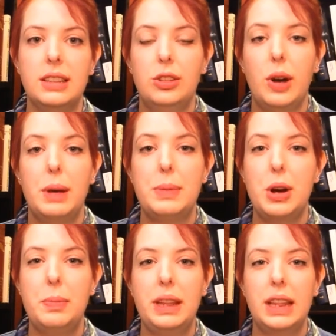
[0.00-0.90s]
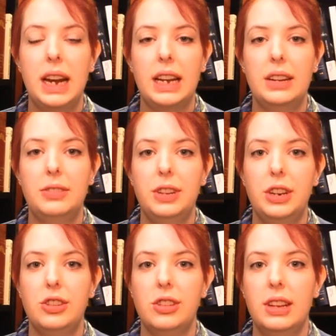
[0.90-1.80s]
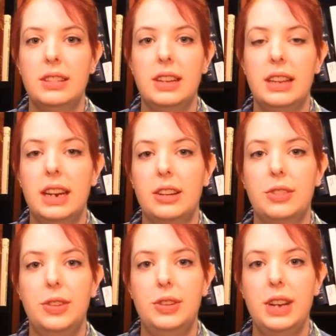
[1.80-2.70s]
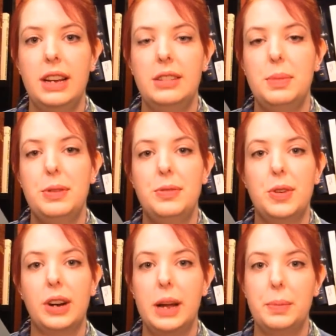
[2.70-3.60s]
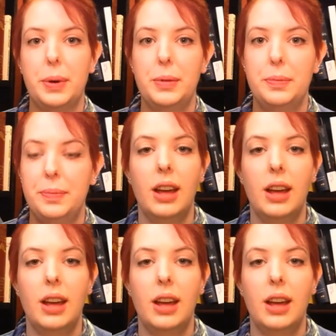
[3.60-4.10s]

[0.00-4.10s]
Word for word: so I'm hoping that I can finish this in the next few days before April.